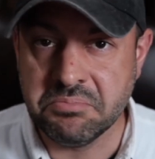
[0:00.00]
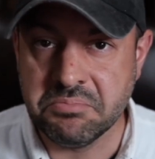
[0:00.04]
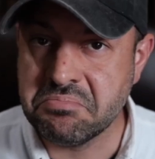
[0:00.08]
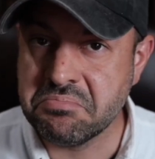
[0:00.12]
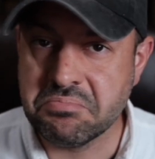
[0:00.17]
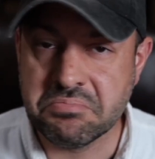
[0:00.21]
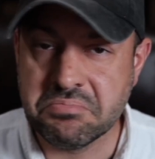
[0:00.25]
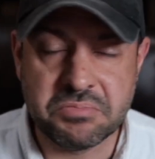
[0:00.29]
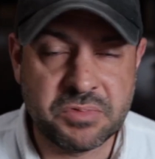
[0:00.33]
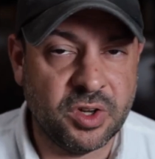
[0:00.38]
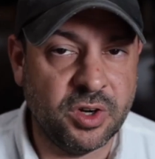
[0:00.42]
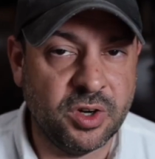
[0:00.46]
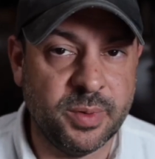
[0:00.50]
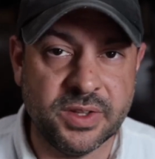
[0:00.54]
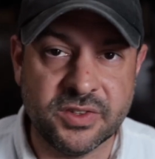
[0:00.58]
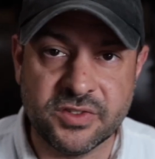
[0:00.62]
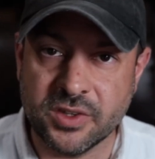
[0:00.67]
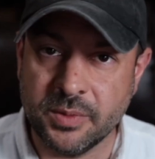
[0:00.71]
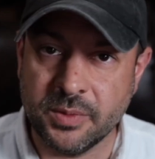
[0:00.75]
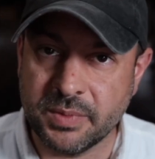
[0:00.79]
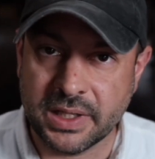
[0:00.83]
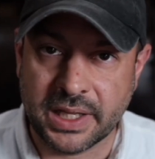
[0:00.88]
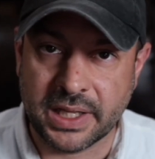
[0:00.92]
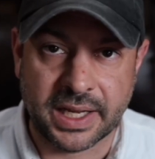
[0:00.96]
Could have been
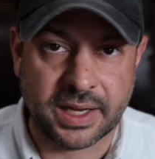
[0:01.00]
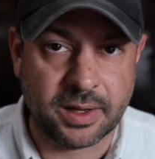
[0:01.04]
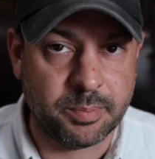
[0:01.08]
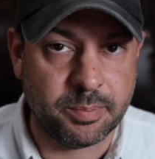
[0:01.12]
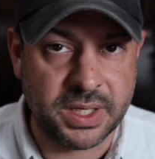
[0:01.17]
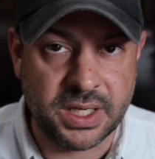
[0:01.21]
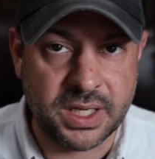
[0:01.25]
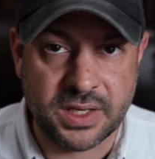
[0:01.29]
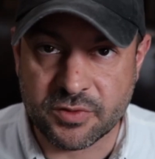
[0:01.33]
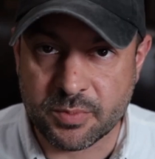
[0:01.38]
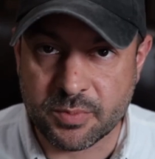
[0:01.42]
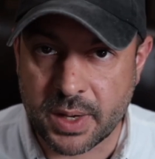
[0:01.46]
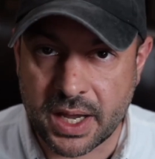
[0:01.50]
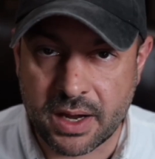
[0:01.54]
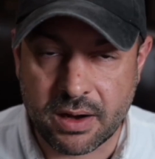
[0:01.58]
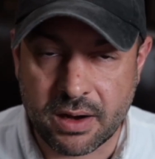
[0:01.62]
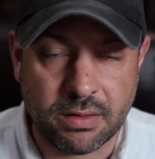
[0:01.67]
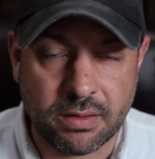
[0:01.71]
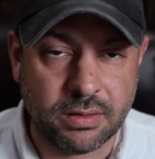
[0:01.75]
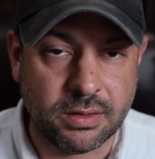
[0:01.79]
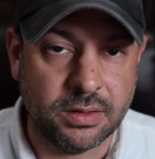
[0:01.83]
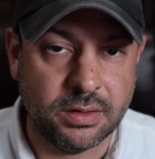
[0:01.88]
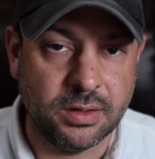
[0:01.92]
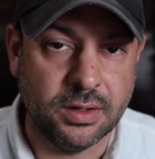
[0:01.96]
something like a
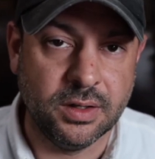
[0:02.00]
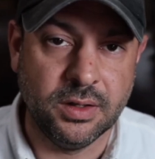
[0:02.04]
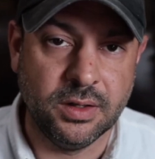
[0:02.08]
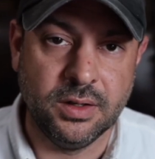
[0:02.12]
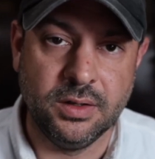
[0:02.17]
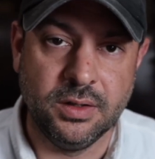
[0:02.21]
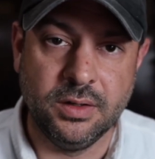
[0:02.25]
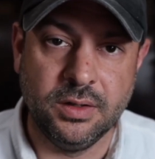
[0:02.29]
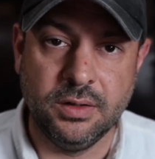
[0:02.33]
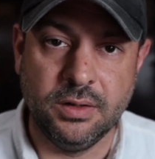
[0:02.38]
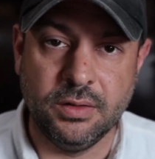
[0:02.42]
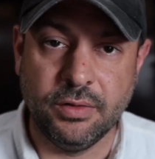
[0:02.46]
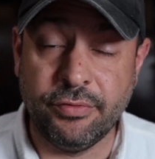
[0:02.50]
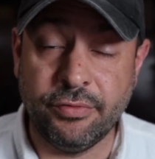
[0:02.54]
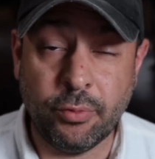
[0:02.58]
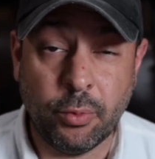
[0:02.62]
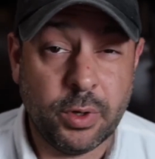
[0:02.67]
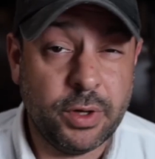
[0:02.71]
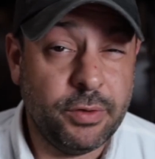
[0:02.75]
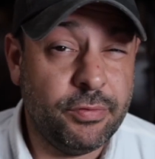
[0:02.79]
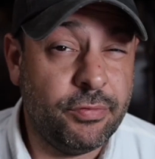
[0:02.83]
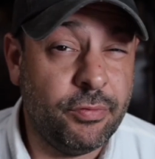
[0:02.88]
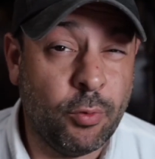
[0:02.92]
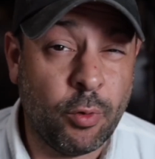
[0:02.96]
Peacemaker,
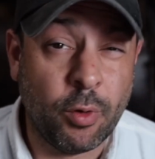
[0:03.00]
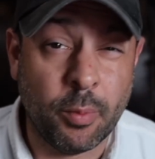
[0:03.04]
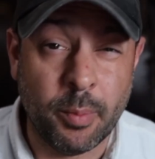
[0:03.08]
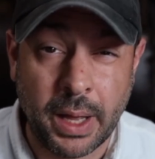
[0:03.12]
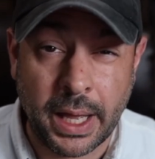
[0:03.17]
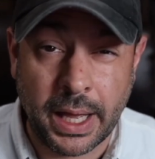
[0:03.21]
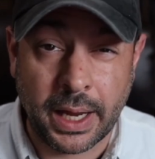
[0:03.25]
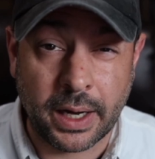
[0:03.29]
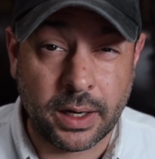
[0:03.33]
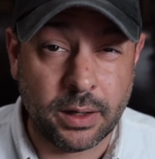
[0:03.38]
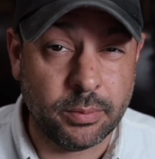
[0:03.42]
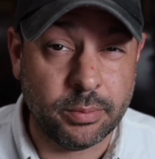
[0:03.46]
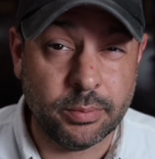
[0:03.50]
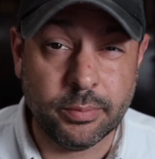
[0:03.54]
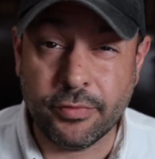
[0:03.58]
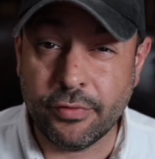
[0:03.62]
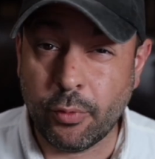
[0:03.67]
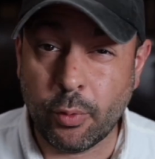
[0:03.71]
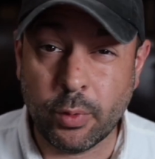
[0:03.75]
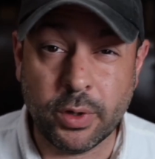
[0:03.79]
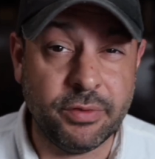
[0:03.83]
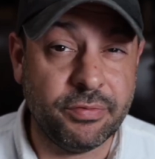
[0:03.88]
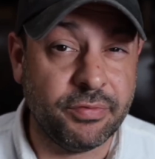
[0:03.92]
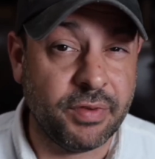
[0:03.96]
44 Magnum,
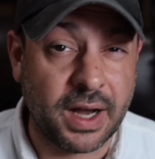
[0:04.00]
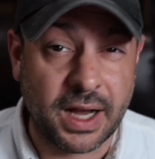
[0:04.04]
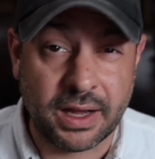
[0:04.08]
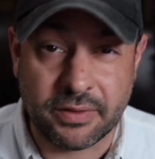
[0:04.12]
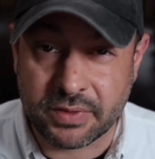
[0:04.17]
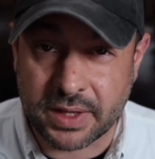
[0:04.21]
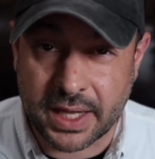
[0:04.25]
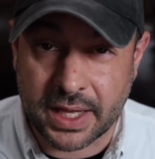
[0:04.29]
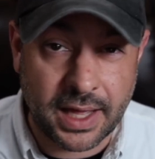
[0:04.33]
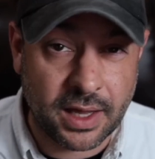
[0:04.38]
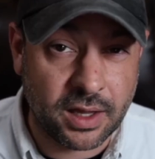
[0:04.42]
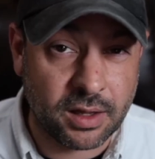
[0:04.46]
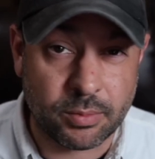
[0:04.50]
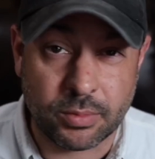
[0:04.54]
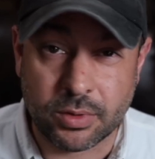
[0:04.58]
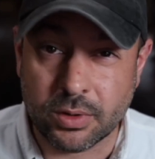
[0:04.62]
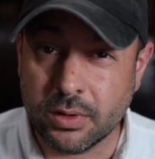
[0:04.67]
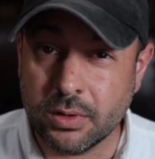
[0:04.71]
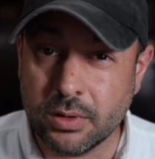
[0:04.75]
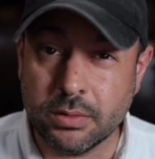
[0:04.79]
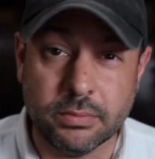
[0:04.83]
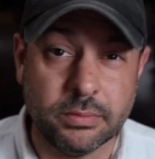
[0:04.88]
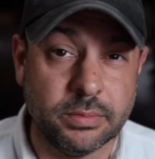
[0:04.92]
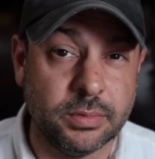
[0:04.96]
45
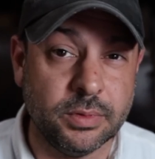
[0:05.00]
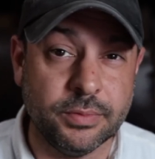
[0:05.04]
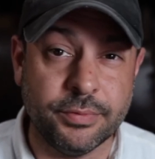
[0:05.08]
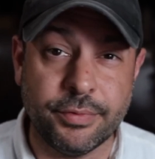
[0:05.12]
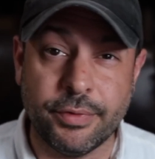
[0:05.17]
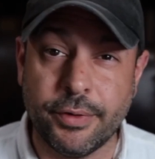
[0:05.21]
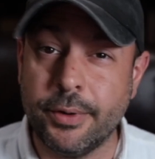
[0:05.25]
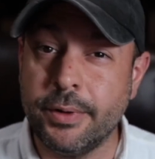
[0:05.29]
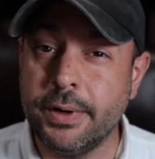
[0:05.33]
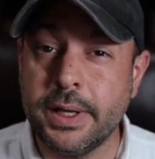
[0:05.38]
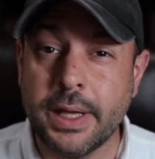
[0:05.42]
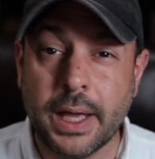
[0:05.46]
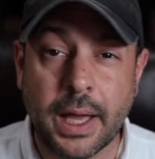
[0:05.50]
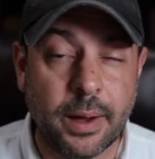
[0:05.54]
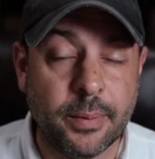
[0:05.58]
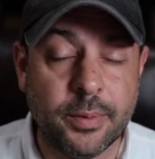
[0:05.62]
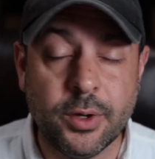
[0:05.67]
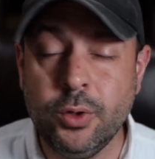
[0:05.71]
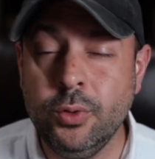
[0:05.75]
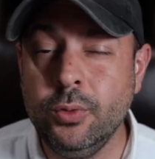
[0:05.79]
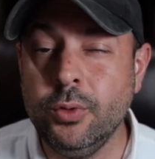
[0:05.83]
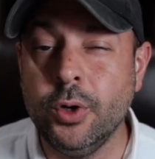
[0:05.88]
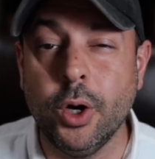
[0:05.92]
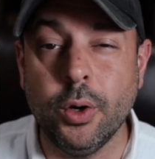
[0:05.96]
caliber, 30,
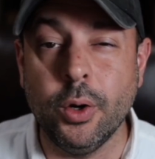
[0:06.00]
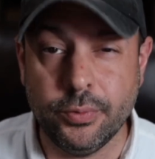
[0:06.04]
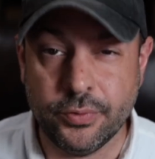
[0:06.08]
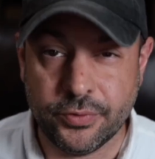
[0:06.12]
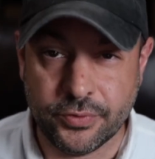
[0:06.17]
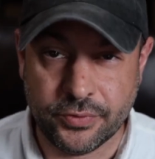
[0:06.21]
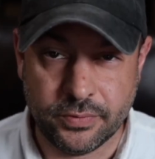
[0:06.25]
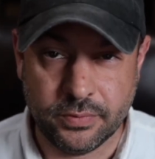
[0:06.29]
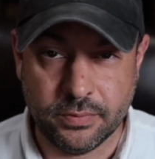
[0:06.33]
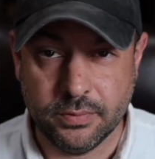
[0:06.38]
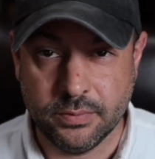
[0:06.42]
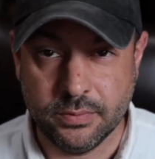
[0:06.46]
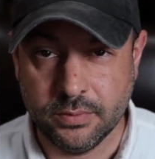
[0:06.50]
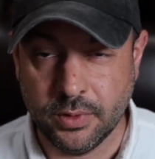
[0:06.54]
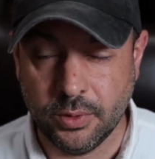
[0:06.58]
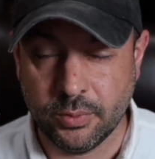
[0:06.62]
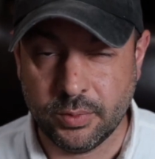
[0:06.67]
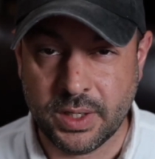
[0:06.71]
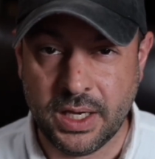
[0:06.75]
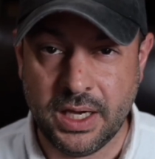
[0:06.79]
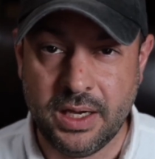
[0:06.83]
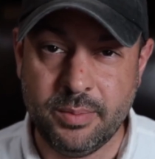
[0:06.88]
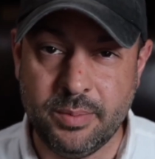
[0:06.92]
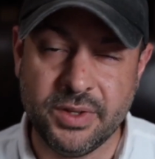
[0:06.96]
who knows?
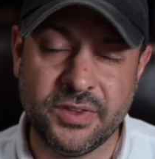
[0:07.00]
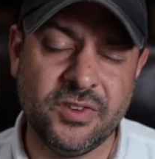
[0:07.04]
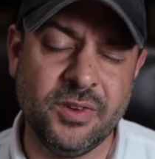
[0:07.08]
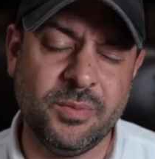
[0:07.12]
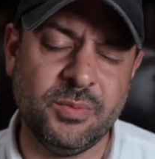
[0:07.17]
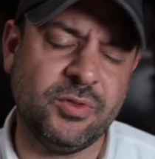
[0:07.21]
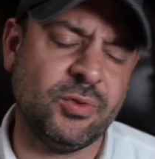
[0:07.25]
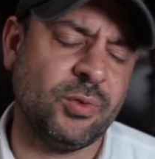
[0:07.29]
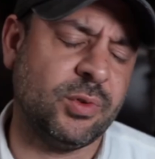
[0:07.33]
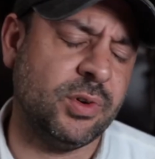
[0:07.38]
Okay, but some sort of